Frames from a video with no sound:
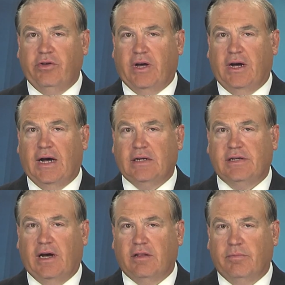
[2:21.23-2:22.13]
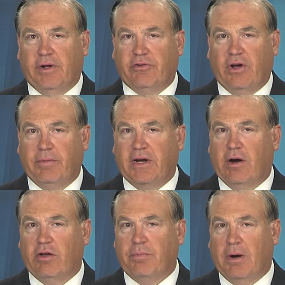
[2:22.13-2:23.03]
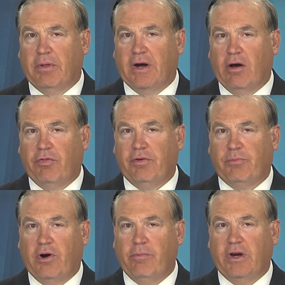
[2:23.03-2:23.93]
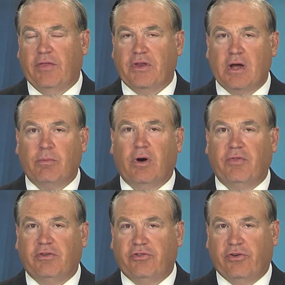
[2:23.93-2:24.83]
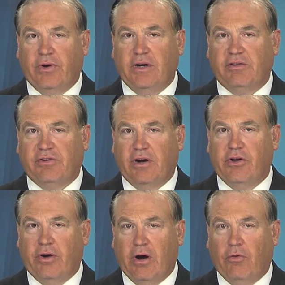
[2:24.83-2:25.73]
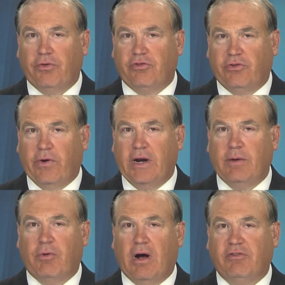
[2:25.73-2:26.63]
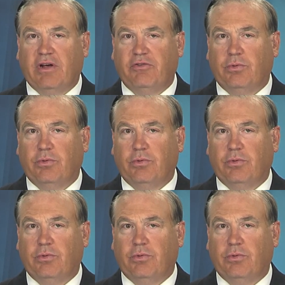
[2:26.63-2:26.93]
you can contact the Beltrami County Public Health Department at the number on the screen to start your health screening process,